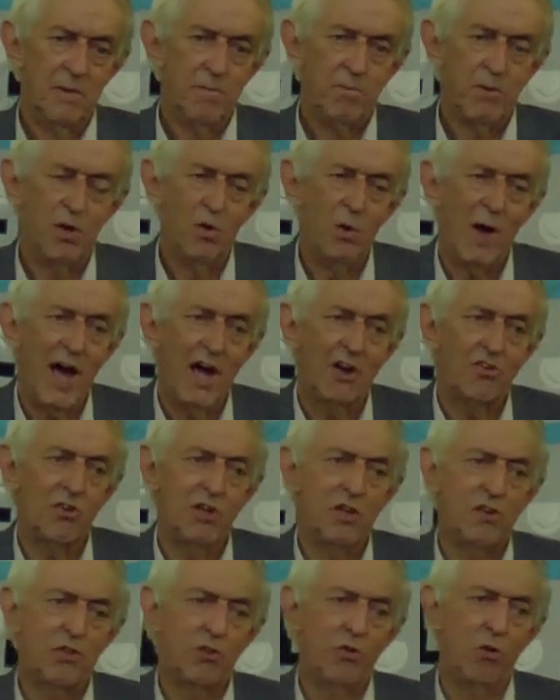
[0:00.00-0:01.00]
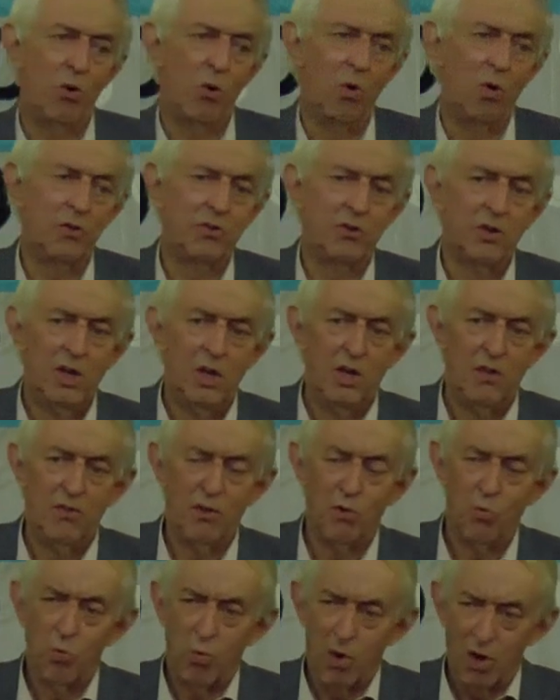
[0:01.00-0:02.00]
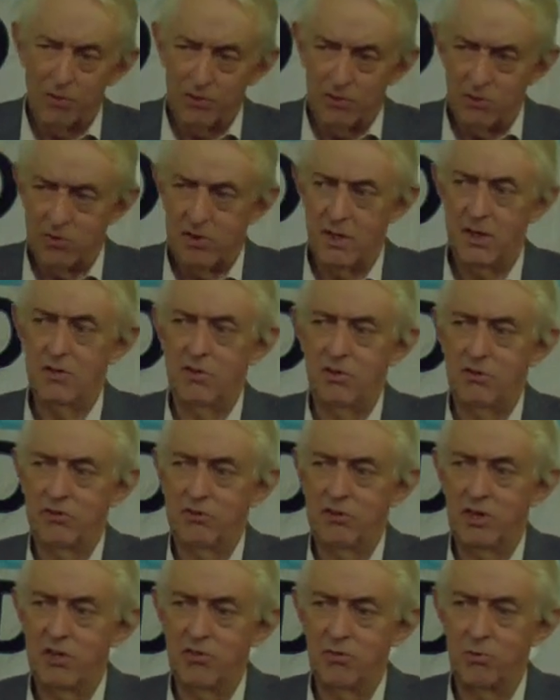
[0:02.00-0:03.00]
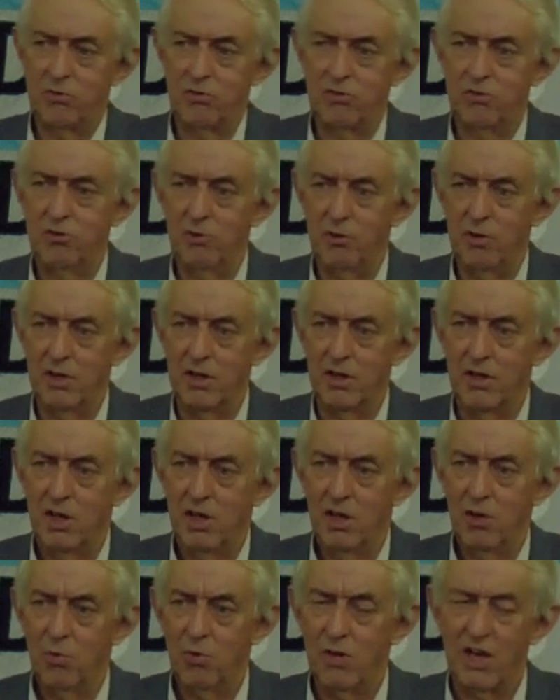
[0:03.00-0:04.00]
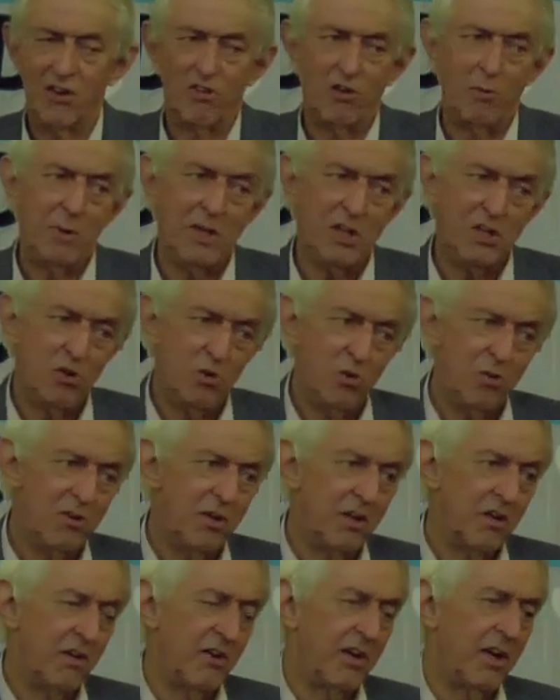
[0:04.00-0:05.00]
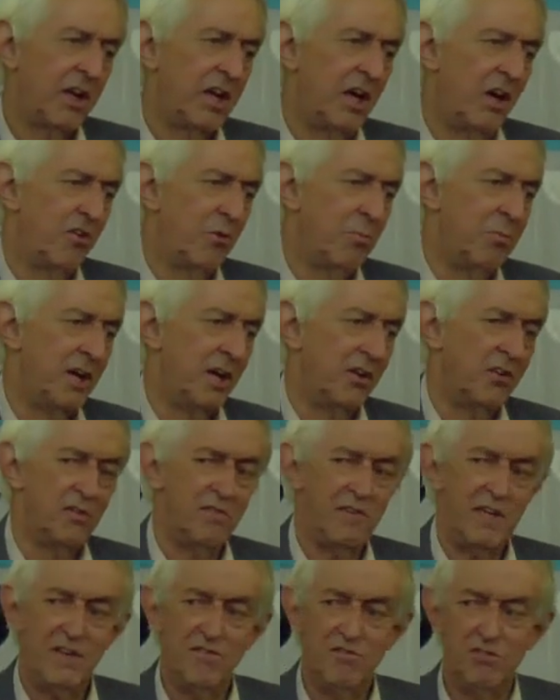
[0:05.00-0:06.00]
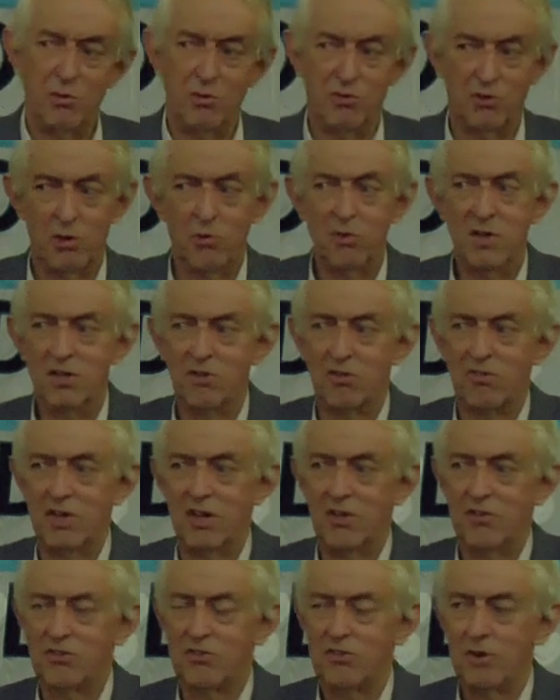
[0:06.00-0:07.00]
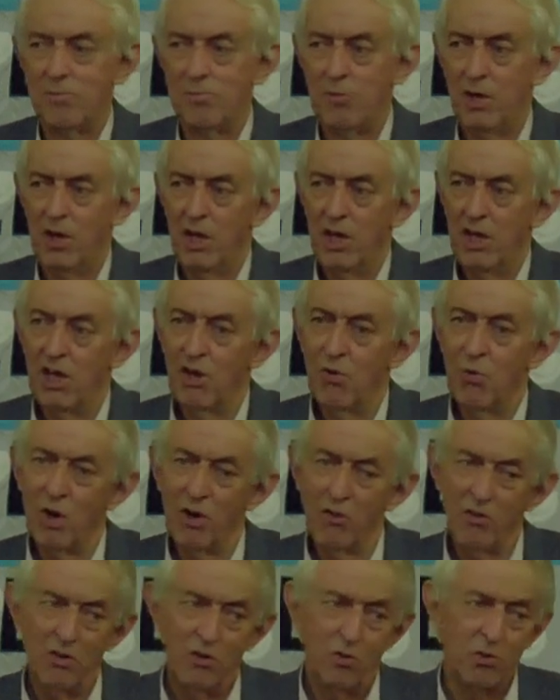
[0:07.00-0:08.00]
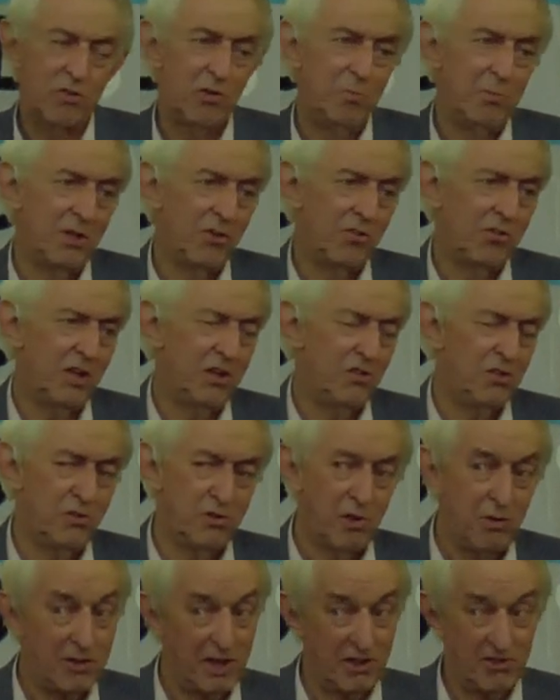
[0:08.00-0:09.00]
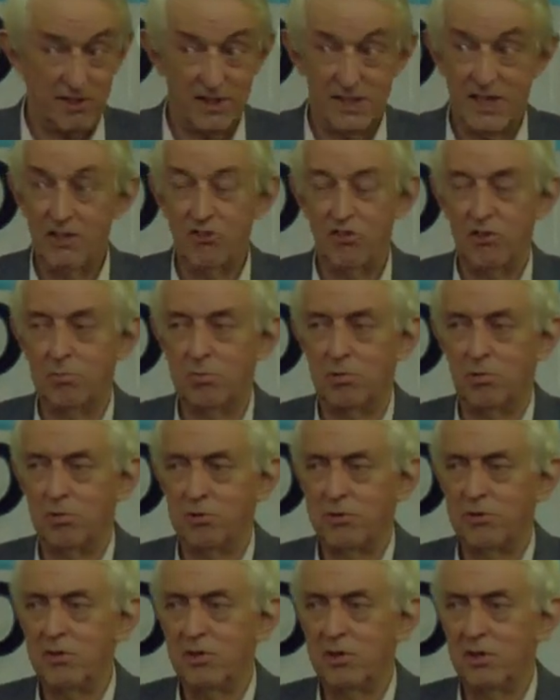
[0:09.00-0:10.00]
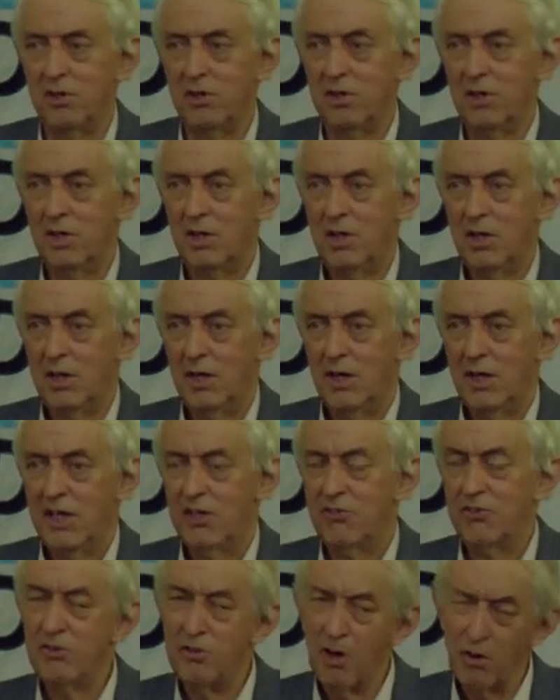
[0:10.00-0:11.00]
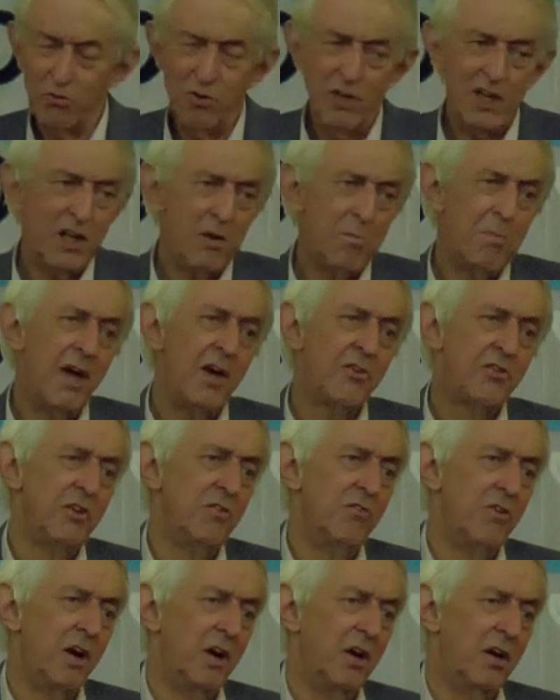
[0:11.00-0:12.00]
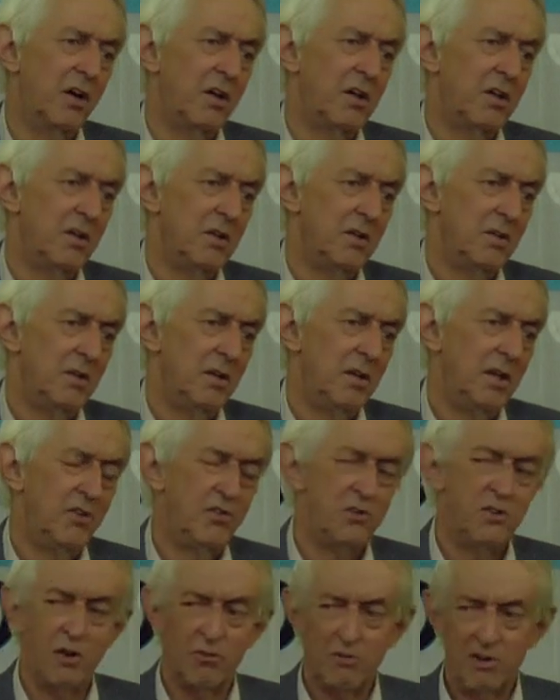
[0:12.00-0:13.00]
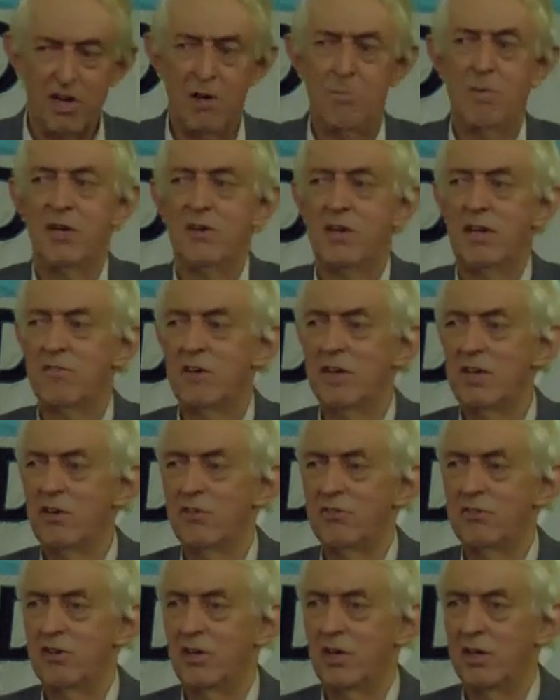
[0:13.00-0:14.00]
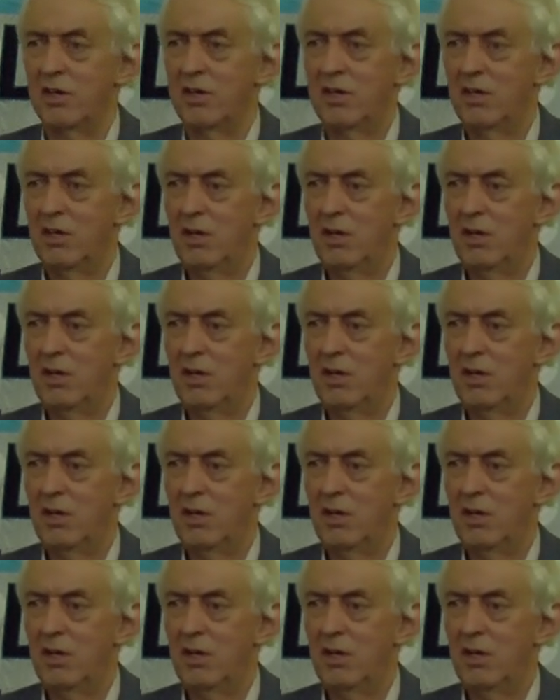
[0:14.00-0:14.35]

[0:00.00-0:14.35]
who actually thought that what the United States was doing would actually be hugely counterproductive even to its own interests. One of them looked at me and said, "You don't actually get it, Paul, do you? It's not really about Iraq. It's not really about Afghanistan.